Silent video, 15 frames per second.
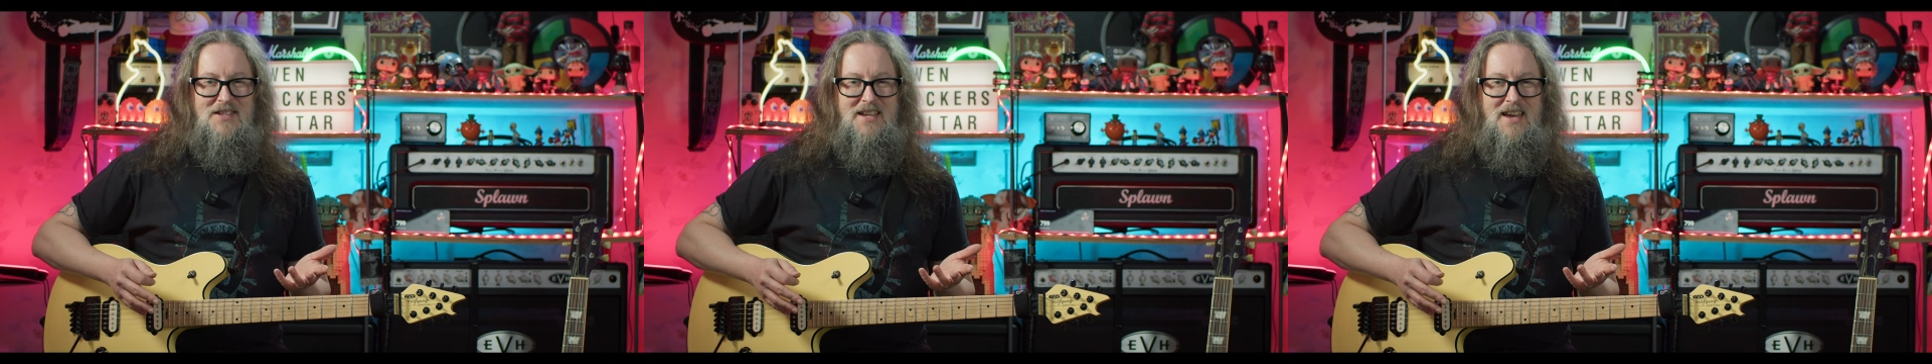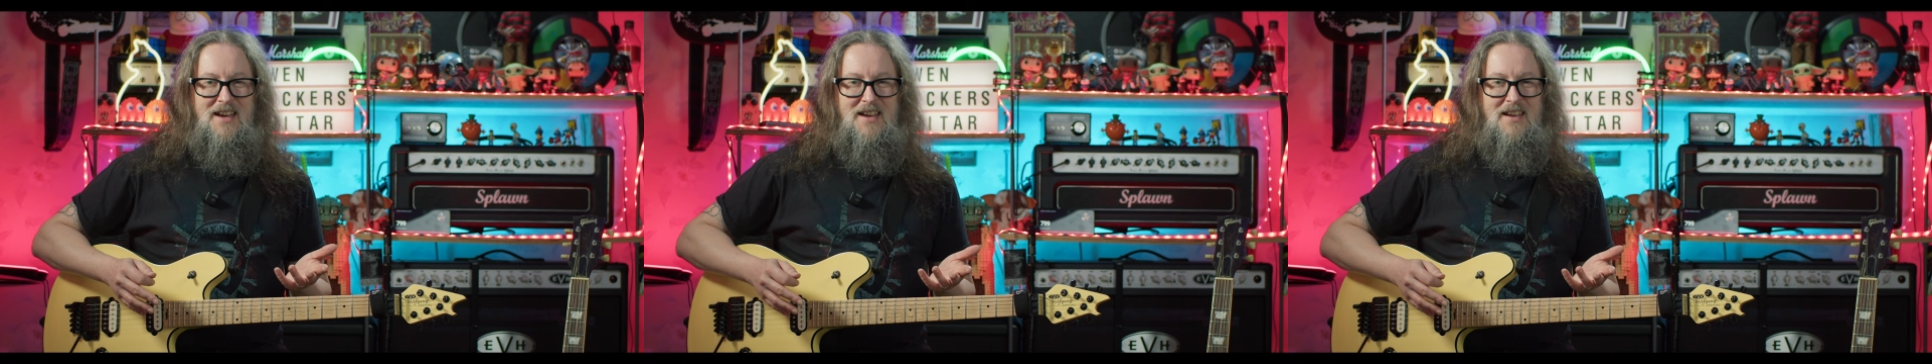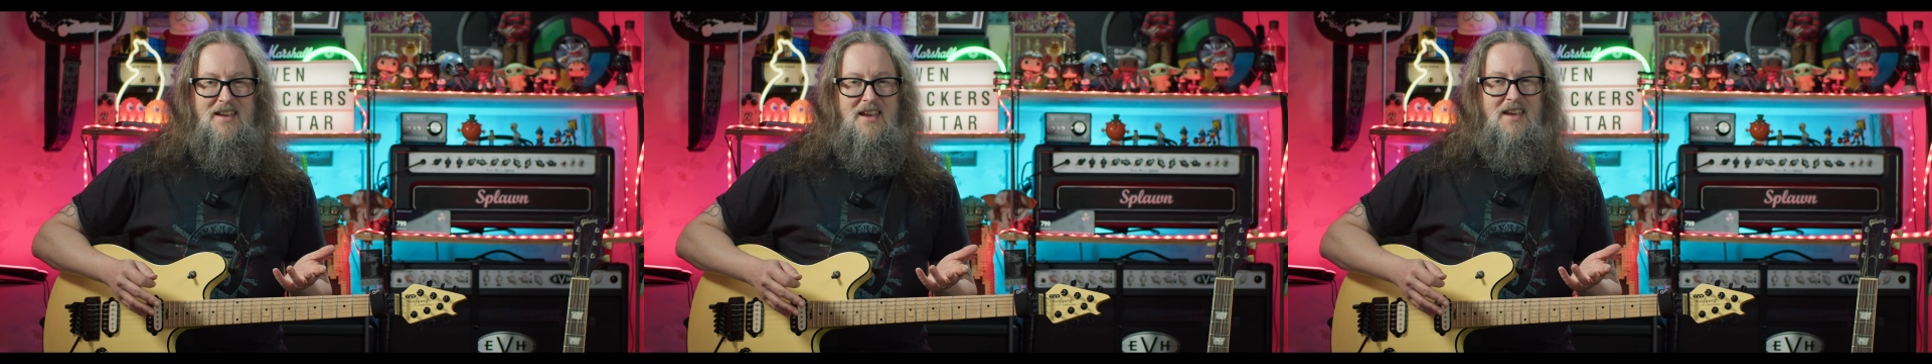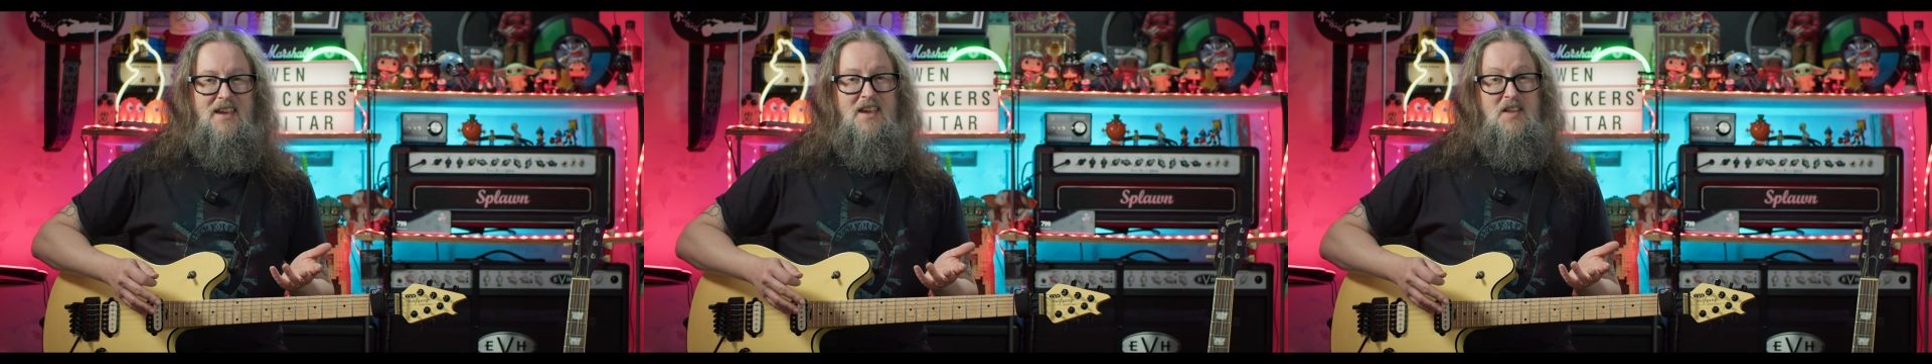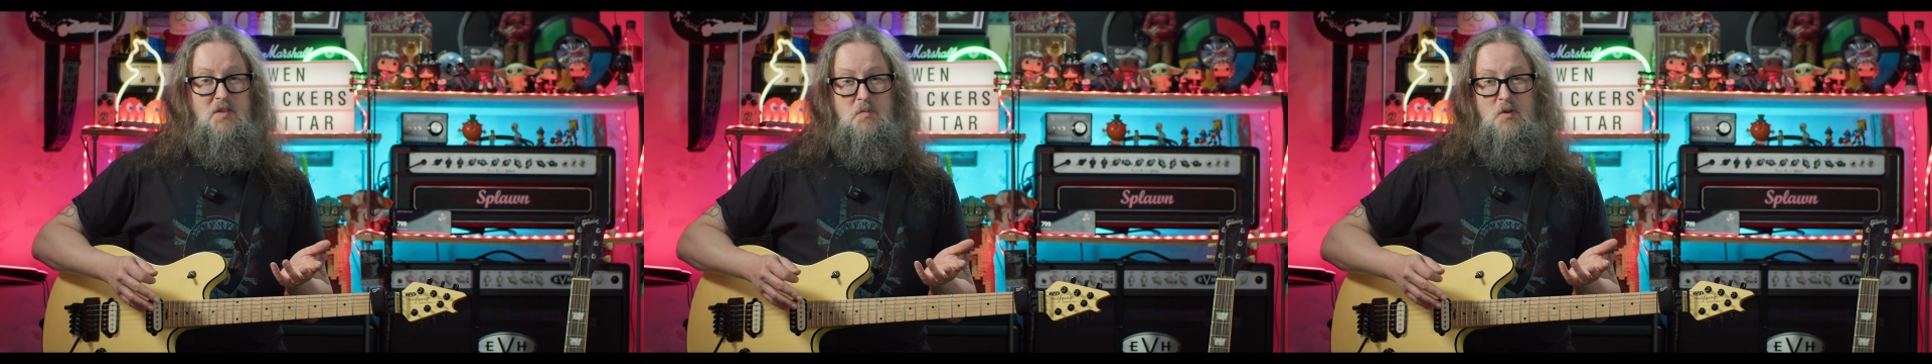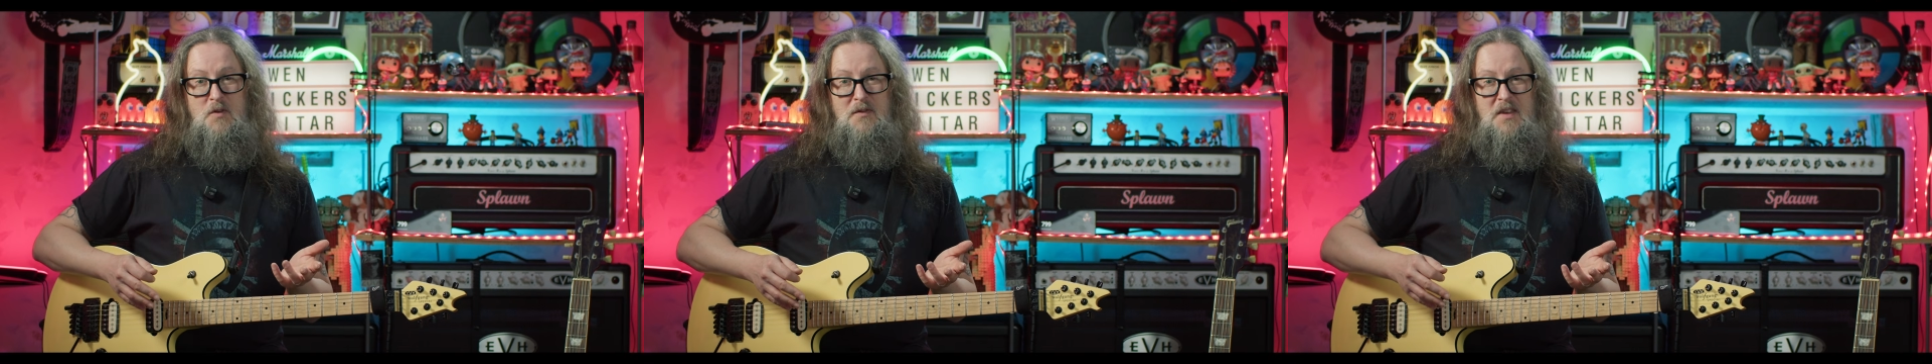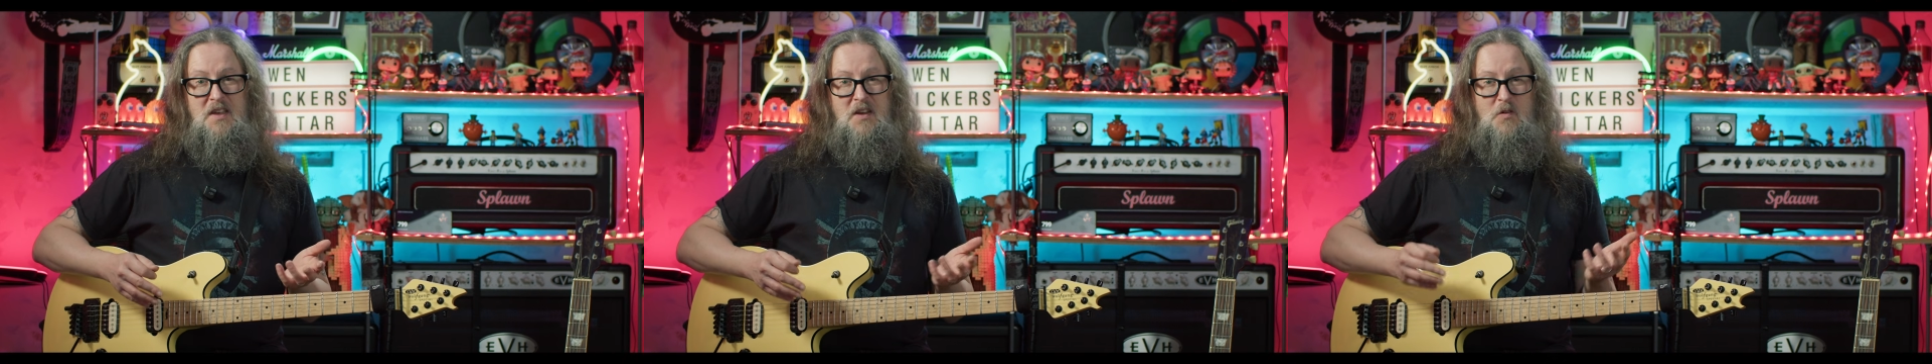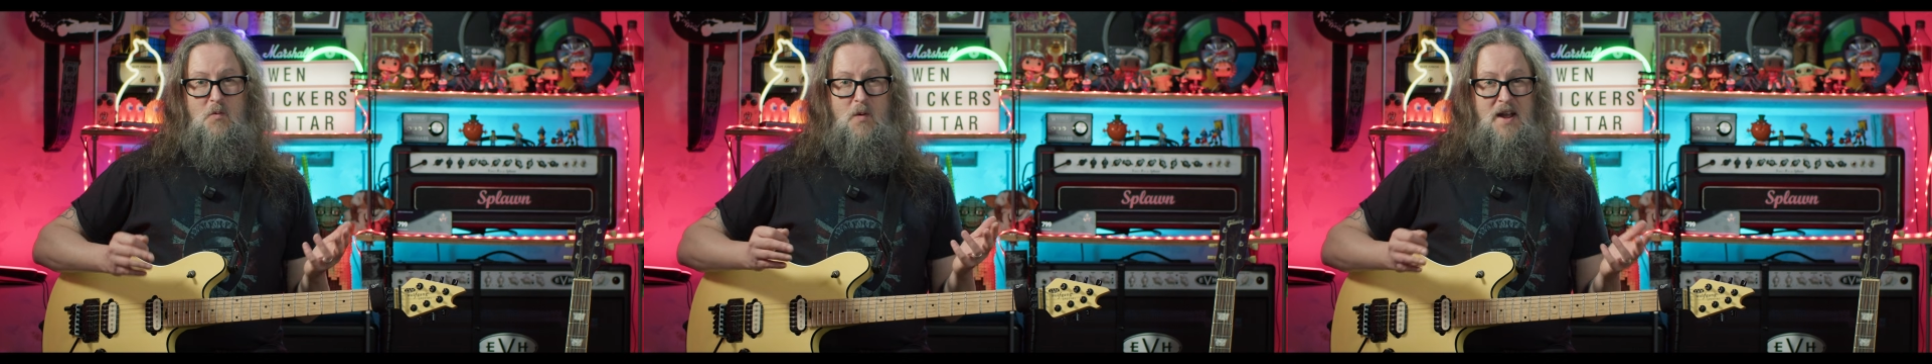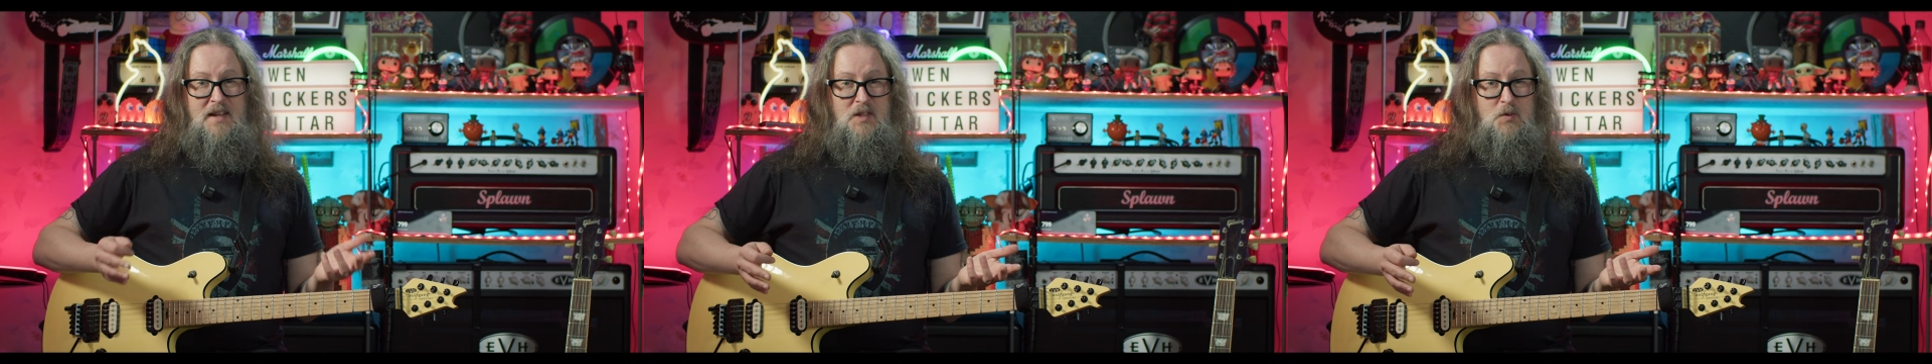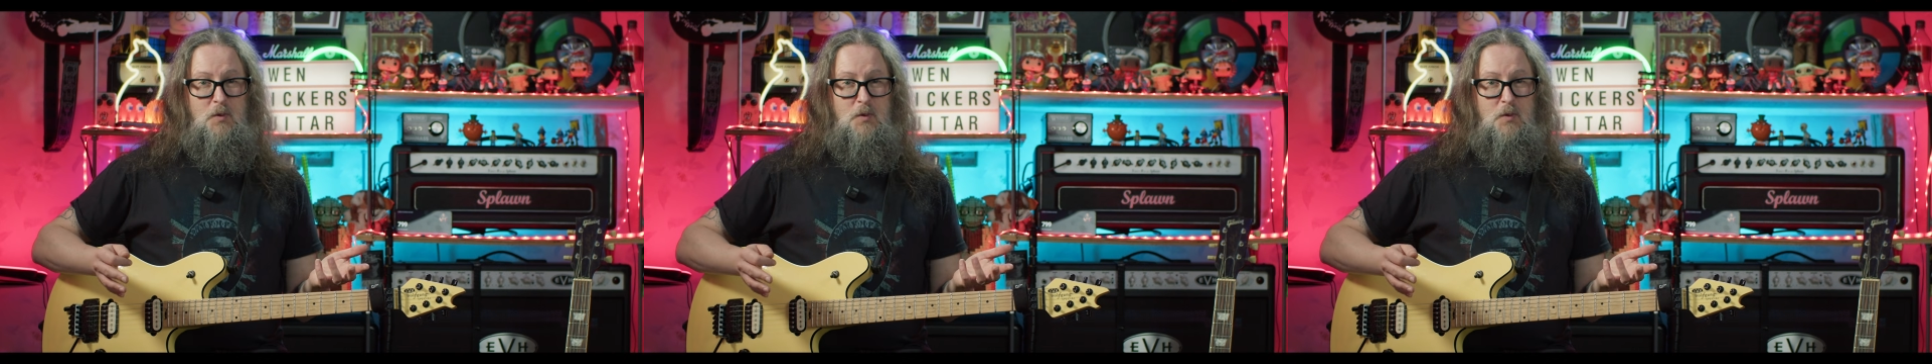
car in the movie Wayne's